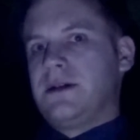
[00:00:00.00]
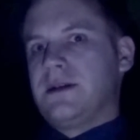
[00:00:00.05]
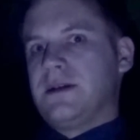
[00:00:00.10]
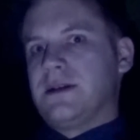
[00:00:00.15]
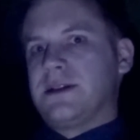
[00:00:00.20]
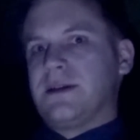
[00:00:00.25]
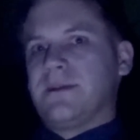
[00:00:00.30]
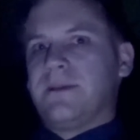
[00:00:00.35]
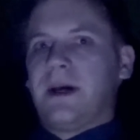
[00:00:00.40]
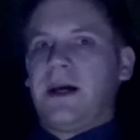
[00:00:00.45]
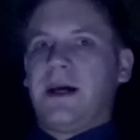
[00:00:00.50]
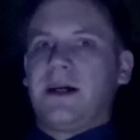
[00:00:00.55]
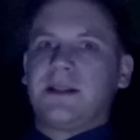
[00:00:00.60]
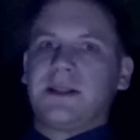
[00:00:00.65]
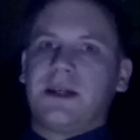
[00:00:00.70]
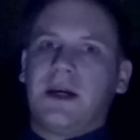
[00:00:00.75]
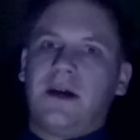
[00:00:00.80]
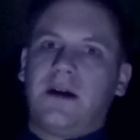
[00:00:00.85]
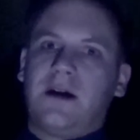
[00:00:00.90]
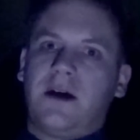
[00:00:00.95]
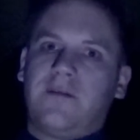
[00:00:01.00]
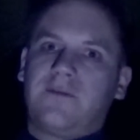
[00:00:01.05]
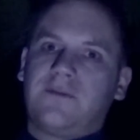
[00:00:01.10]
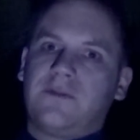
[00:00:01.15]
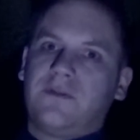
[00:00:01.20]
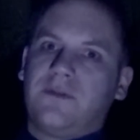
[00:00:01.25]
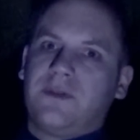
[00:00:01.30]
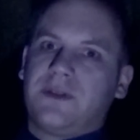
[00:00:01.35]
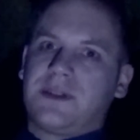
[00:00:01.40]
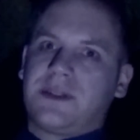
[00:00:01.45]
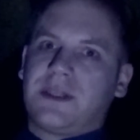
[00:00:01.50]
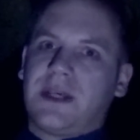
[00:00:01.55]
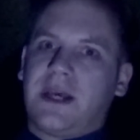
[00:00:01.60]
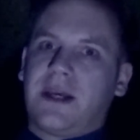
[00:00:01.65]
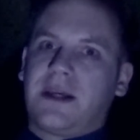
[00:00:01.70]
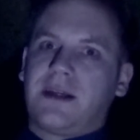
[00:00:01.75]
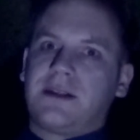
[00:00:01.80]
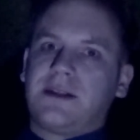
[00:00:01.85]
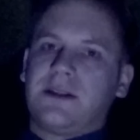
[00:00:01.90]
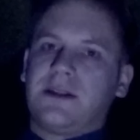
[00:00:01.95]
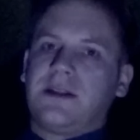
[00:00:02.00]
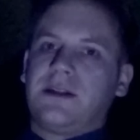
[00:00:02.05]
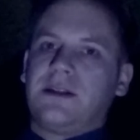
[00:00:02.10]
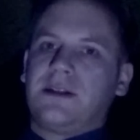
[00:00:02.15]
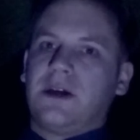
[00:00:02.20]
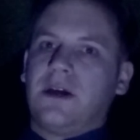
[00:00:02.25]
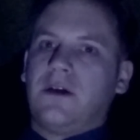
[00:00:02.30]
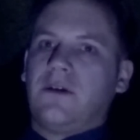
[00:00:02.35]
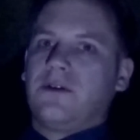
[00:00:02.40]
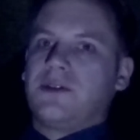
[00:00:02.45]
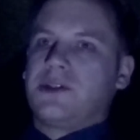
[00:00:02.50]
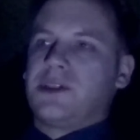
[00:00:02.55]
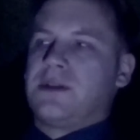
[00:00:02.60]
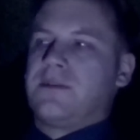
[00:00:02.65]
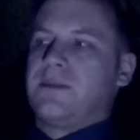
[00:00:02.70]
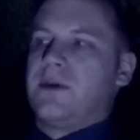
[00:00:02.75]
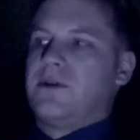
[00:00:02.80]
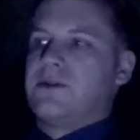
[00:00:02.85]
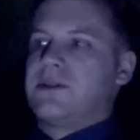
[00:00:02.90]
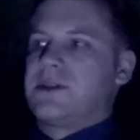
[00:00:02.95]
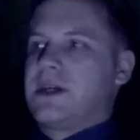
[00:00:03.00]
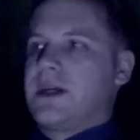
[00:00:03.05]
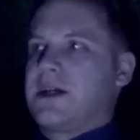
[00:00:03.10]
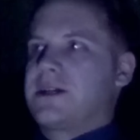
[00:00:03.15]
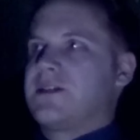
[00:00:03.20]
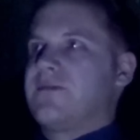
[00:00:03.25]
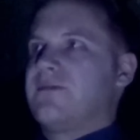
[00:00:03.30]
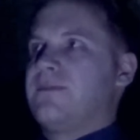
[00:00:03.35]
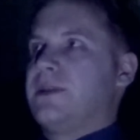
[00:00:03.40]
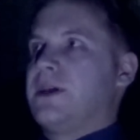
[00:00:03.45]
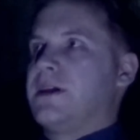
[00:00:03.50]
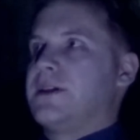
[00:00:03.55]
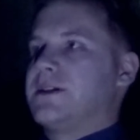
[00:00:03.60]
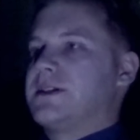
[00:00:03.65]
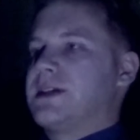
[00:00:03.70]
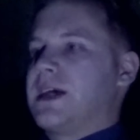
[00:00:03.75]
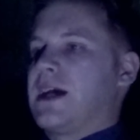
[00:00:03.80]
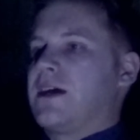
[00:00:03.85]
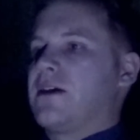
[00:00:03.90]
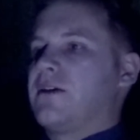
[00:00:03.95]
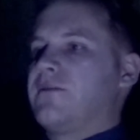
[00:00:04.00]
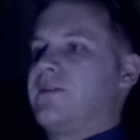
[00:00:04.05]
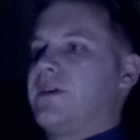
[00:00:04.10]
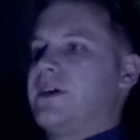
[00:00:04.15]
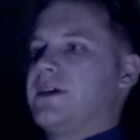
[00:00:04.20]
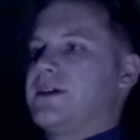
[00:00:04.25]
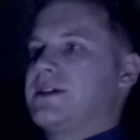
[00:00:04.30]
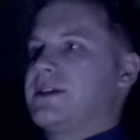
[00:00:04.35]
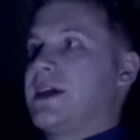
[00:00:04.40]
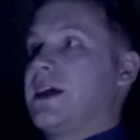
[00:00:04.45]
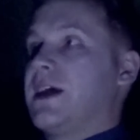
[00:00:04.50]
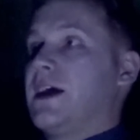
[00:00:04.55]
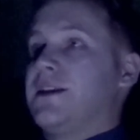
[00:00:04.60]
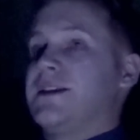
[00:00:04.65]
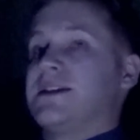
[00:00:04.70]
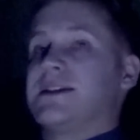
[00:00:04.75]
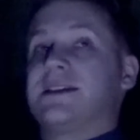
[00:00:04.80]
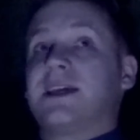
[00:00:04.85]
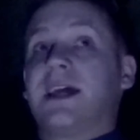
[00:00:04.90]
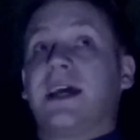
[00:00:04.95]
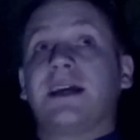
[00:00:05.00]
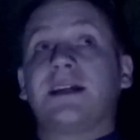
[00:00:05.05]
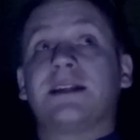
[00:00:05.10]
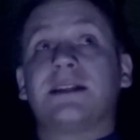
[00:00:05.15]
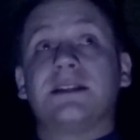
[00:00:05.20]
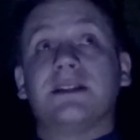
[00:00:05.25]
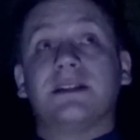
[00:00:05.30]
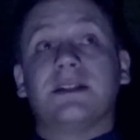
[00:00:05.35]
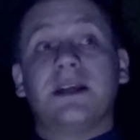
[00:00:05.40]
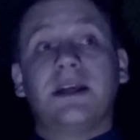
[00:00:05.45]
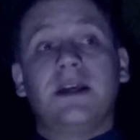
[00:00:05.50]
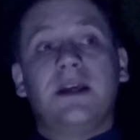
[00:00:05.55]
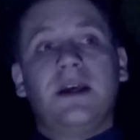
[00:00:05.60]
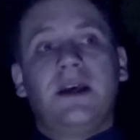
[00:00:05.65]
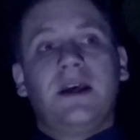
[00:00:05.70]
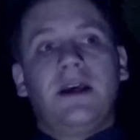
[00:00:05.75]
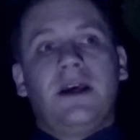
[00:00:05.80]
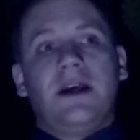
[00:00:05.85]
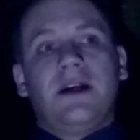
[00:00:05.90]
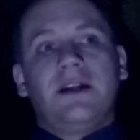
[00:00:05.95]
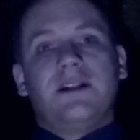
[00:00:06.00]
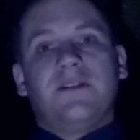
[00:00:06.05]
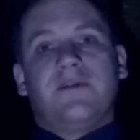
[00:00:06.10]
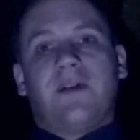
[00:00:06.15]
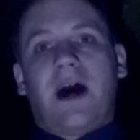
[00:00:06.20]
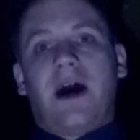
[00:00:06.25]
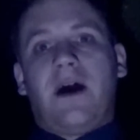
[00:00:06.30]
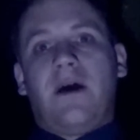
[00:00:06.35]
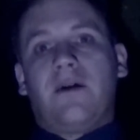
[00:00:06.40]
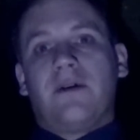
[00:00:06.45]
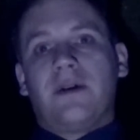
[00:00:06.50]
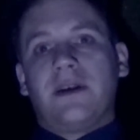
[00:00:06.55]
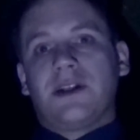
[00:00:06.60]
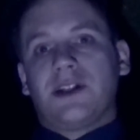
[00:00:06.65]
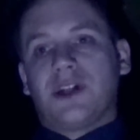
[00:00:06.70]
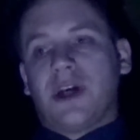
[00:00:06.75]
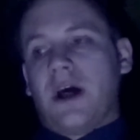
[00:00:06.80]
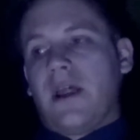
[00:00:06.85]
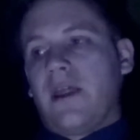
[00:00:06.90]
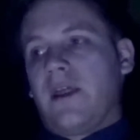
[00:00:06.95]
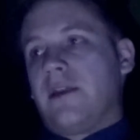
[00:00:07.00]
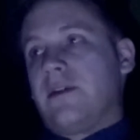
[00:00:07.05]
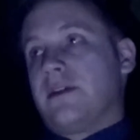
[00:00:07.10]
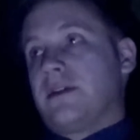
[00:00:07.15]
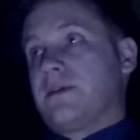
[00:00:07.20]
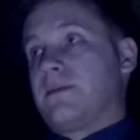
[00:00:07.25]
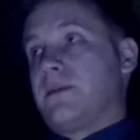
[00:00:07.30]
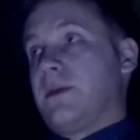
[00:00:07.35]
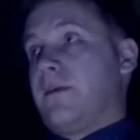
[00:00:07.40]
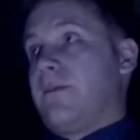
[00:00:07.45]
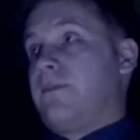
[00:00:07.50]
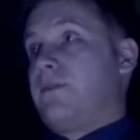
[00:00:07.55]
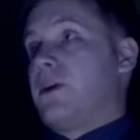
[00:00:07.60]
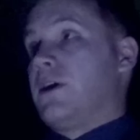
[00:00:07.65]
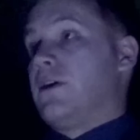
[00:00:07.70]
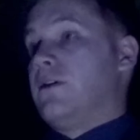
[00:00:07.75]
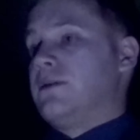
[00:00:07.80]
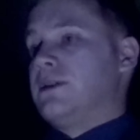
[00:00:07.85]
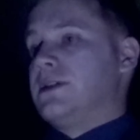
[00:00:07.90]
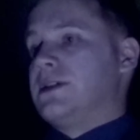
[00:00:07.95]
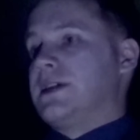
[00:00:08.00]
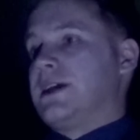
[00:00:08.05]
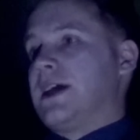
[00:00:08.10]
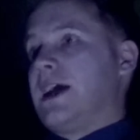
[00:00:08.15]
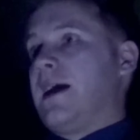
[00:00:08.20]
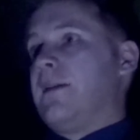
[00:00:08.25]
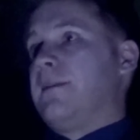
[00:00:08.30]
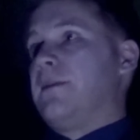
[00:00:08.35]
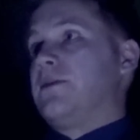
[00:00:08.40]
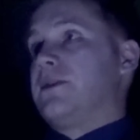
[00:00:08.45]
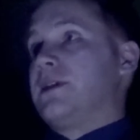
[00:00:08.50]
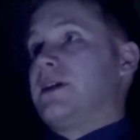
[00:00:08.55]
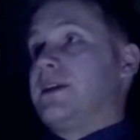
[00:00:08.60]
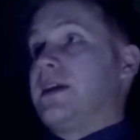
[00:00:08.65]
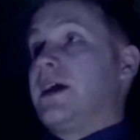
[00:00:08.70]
The Sabbat are, after all, the sect that indulge in the most acts of blood sacrifice. They are the sect that devour each other, that are prone to diablerie.